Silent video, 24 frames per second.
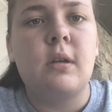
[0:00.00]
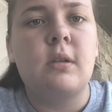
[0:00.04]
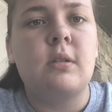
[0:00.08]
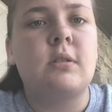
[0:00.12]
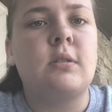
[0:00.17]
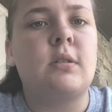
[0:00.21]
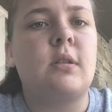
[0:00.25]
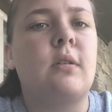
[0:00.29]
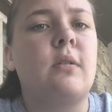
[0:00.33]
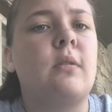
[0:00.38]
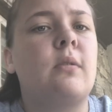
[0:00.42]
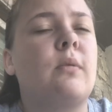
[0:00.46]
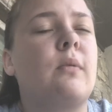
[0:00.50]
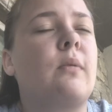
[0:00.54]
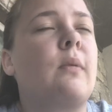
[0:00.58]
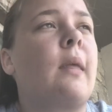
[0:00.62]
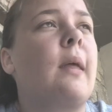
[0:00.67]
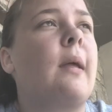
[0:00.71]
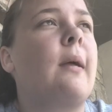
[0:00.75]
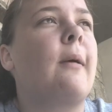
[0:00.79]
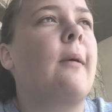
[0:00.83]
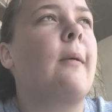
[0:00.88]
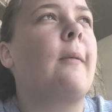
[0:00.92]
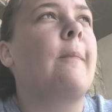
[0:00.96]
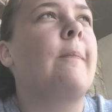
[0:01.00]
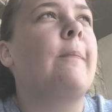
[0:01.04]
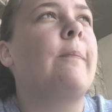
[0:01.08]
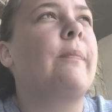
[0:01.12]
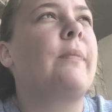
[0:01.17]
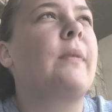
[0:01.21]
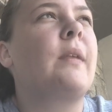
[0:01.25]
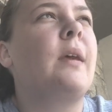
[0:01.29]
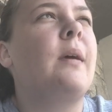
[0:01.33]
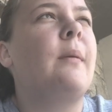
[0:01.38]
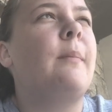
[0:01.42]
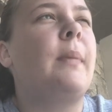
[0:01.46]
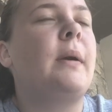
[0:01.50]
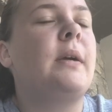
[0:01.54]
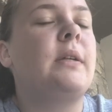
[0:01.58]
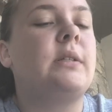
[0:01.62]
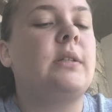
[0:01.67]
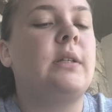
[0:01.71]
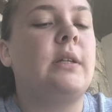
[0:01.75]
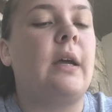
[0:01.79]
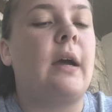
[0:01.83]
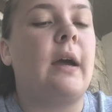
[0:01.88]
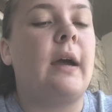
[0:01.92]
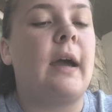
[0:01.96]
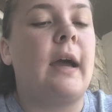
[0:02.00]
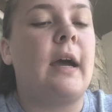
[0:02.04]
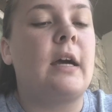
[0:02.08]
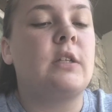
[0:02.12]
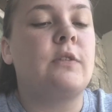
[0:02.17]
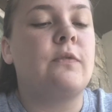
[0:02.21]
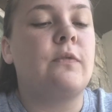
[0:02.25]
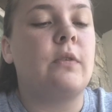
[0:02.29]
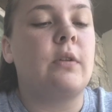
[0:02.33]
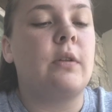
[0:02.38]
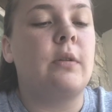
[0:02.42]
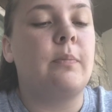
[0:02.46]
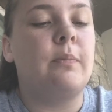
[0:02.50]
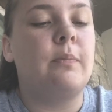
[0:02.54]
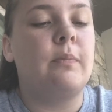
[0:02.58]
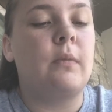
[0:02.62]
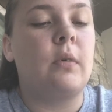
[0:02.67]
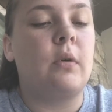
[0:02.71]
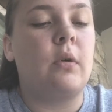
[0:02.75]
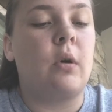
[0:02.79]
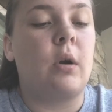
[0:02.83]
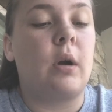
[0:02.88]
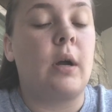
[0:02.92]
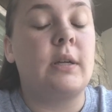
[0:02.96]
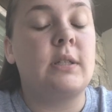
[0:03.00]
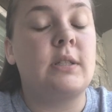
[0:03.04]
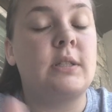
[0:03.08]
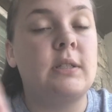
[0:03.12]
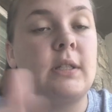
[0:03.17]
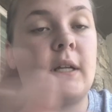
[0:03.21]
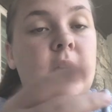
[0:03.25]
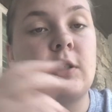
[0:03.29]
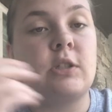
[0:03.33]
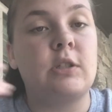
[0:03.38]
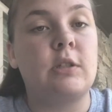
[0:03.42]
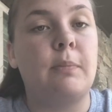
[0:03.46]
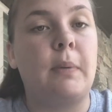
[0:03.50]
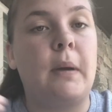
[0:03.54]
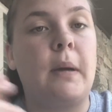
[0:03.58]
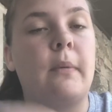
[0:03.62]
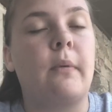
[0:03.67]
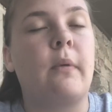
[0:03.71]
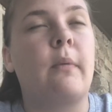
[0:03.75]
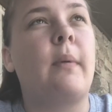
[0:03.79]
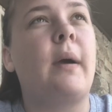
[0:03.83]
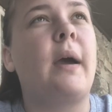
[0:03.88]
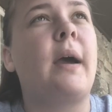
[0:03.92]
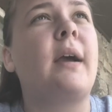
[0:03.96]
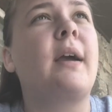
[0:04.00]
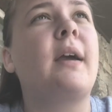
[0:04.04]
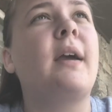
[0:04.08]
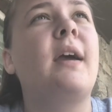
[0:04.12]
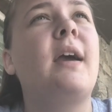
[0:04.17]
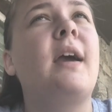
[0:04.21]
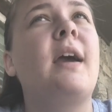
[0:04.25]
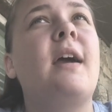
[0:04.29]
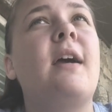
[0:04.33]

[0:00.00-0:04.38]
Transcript: So basically I snatched the paper back.